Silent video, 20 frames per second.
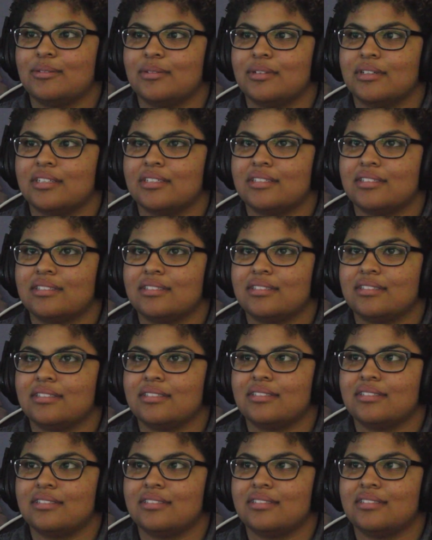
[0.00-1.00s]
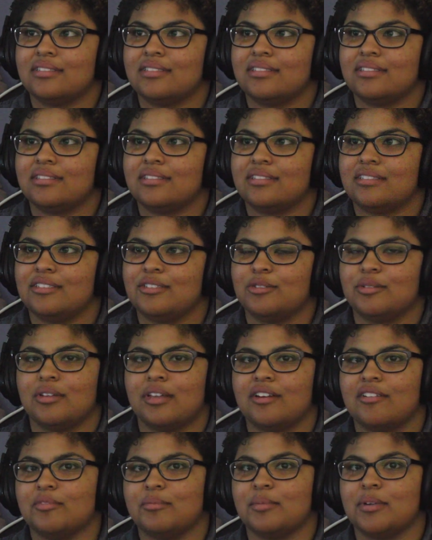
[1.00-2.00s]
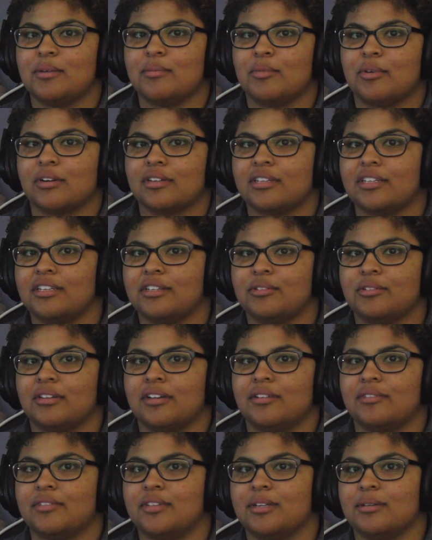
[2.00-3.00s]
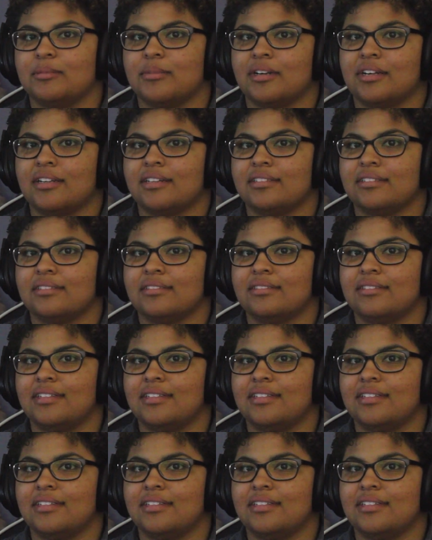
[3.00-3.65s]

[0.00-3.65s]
What? You love me more than you love them, right?